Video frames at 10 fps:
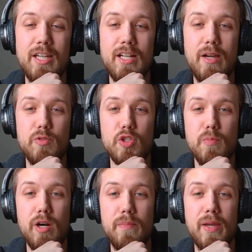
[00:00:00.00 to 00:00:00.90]
And I was a
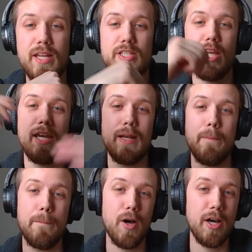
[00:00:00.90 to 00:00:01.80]
smarty pants
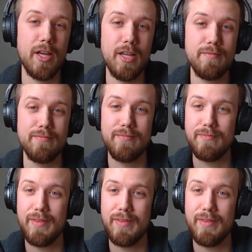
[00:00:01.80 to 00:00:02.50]
and bought it,